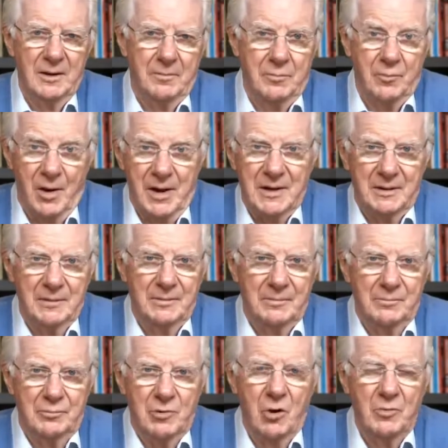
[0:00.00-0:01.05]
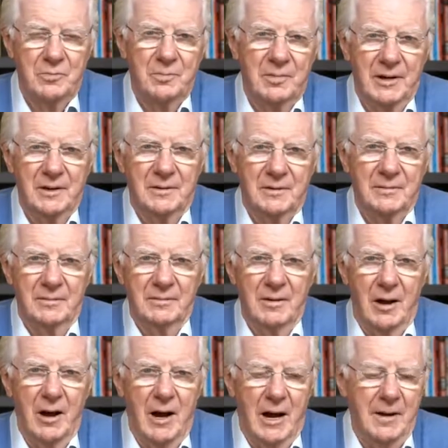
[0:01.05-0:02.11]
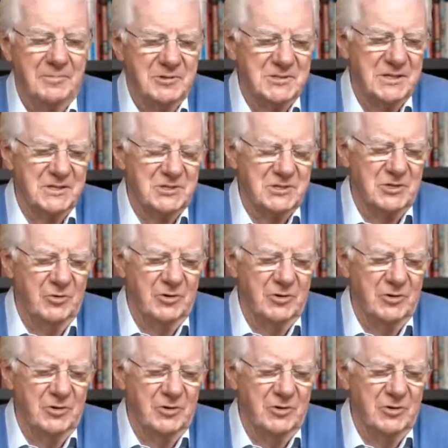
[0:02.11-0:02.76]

bright and broke, but opposites do